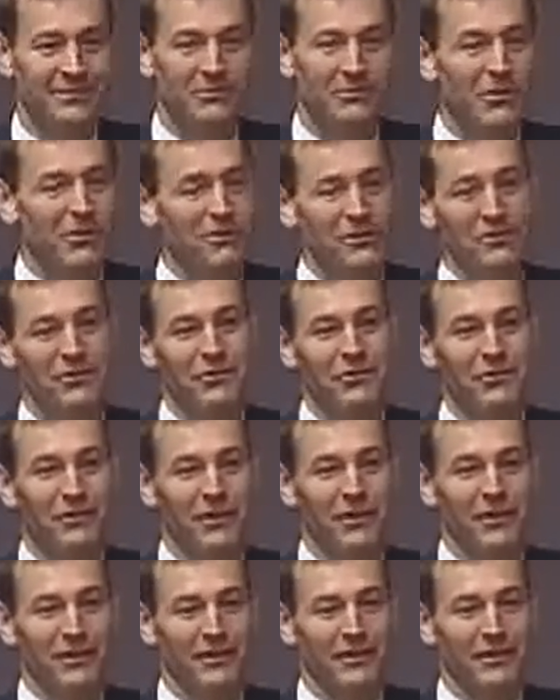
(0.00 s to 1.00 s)
Well, we've
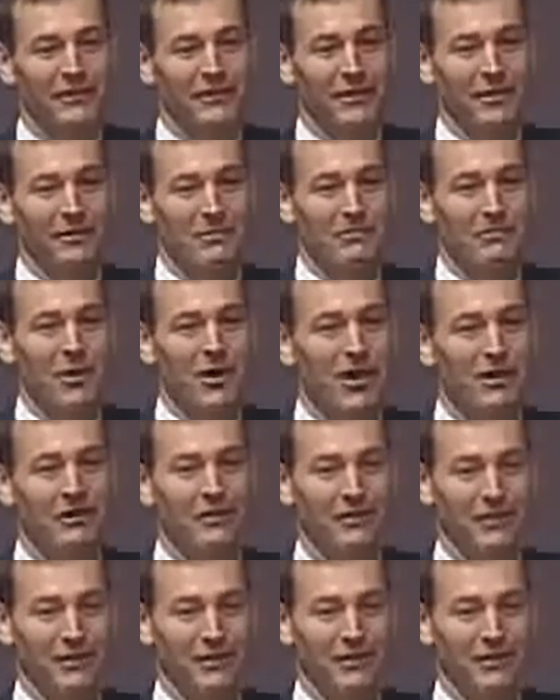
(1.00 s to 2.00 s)
created, it's a
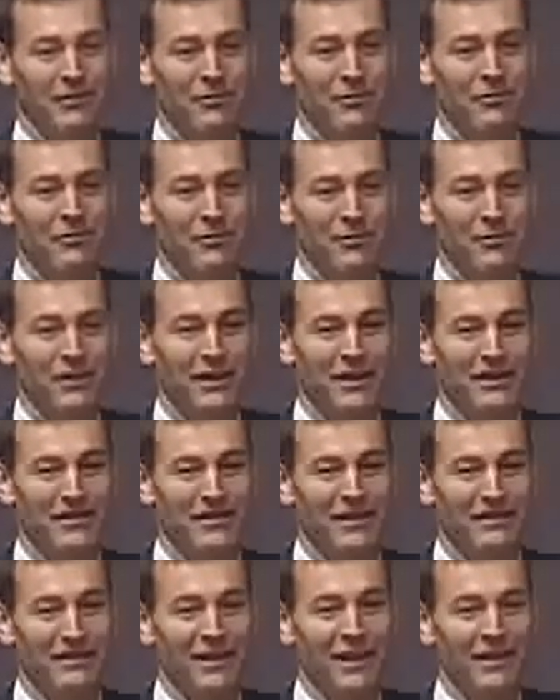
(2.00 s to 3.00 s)
monolith. We've
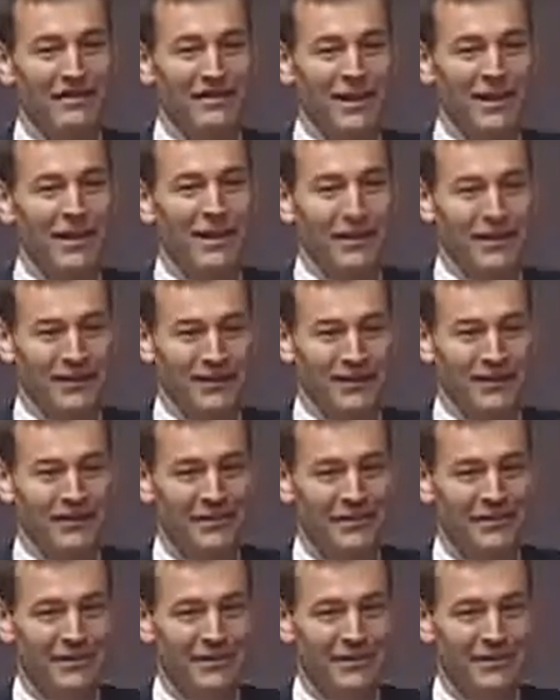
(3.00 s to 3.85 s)
created the Titanic.